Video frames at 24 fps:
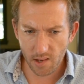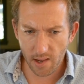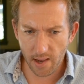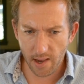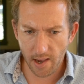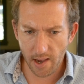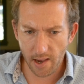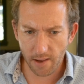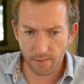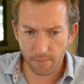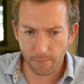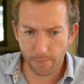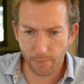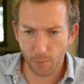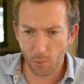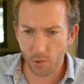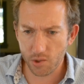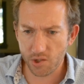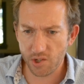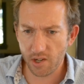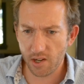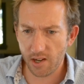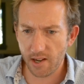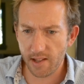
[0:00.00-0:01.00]

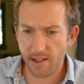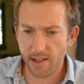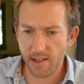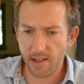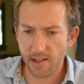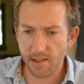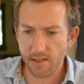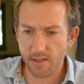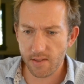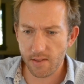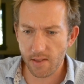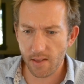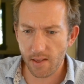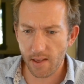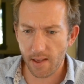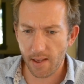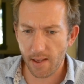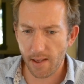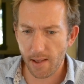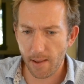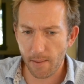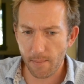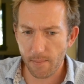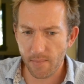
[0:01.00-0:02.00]
Unfortunately,
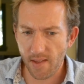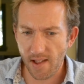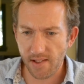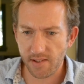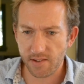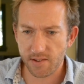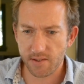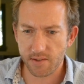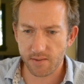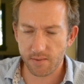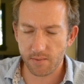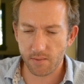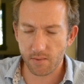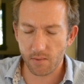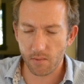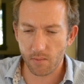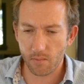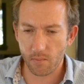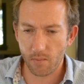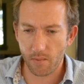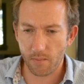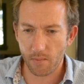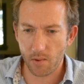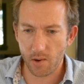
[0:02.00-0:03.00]

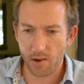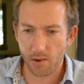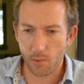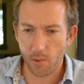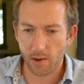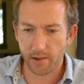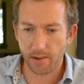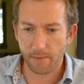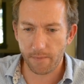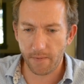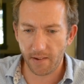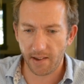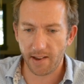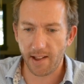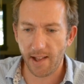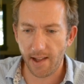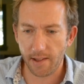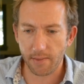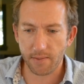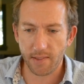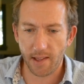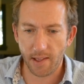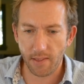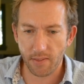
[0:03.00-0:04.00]
we very quickly figured
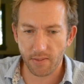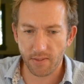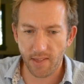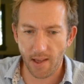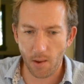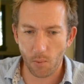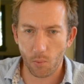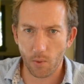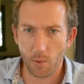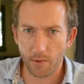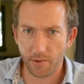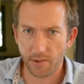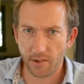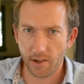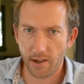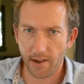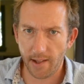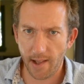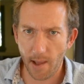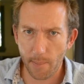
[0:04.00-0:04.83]
out that wasn't going to